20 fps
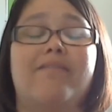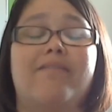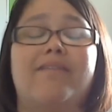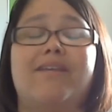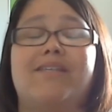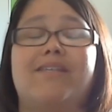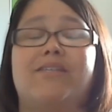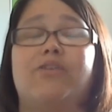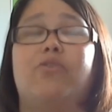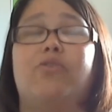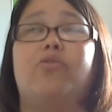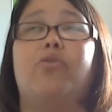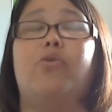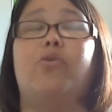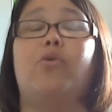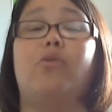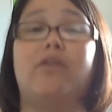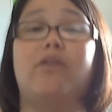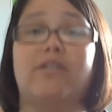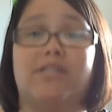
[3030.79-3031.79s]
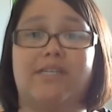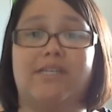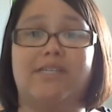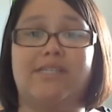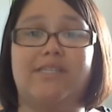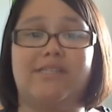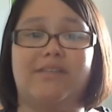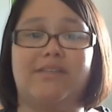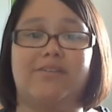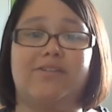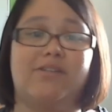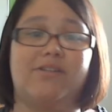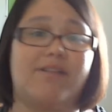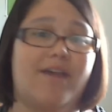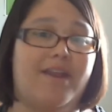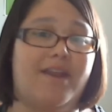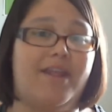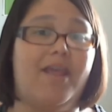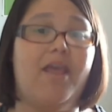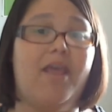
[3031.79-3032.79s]
is gorgeous. There's a
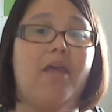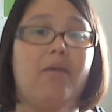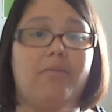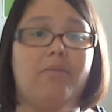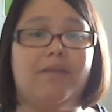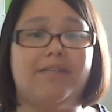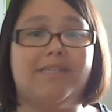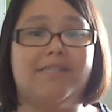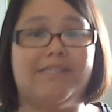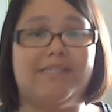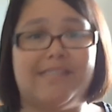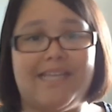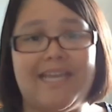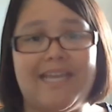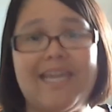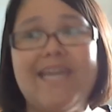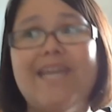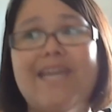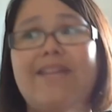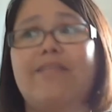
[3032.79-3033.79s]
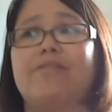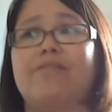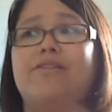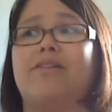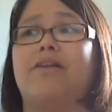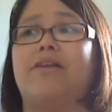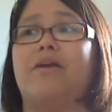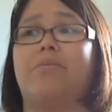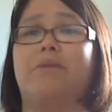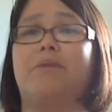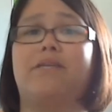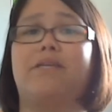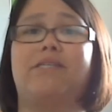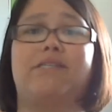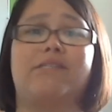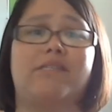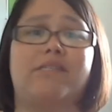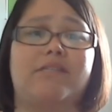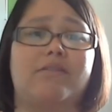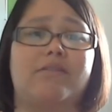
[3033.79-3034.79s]
lot of places to eat. There's a lot of
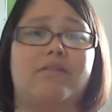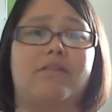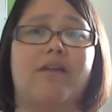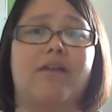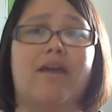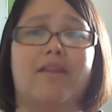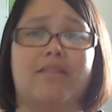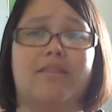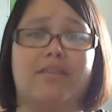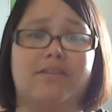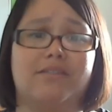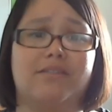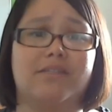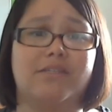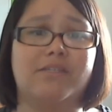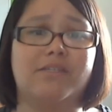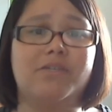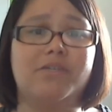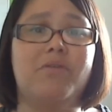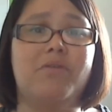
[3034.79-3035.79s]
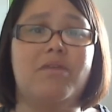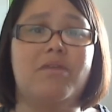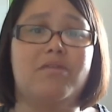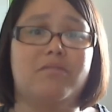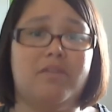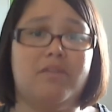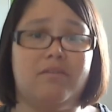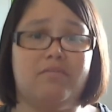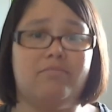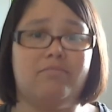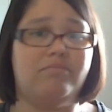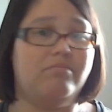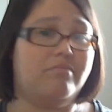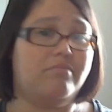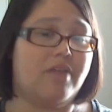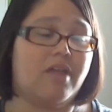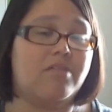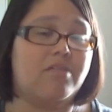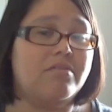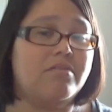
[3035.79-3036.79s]
things to do other than
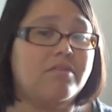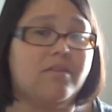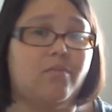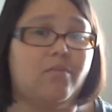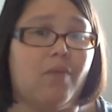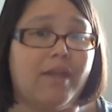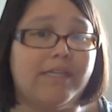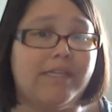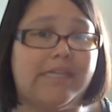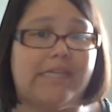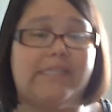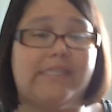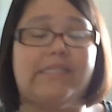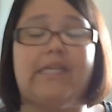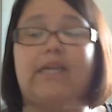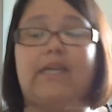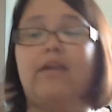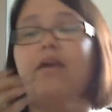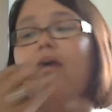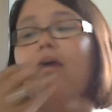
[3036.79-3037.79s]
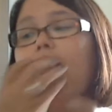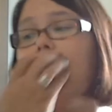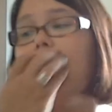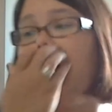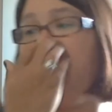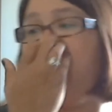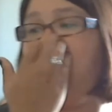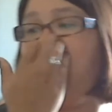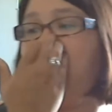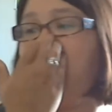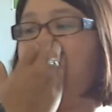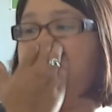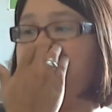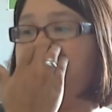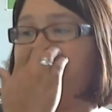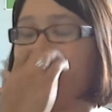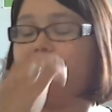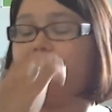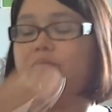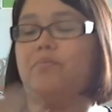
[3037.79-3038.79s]
wine tasting.
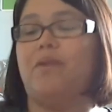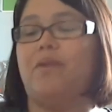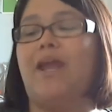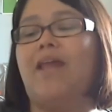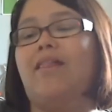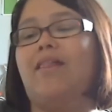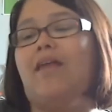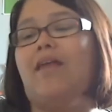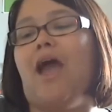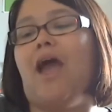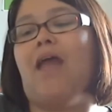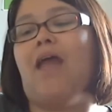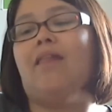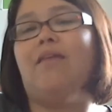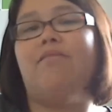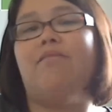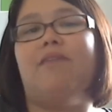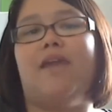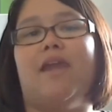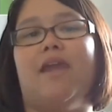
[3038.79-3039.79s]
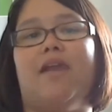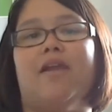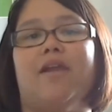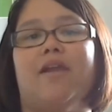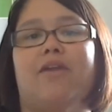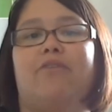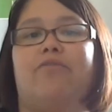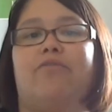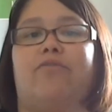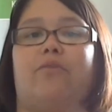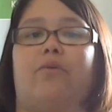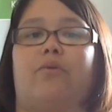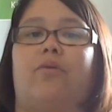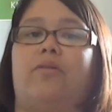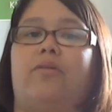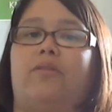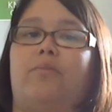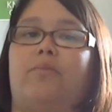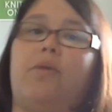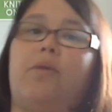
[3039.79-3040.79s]
But I love the area
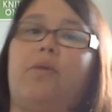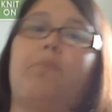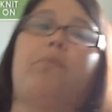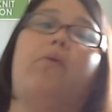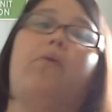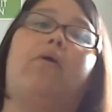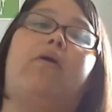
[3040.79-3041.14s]
for the people,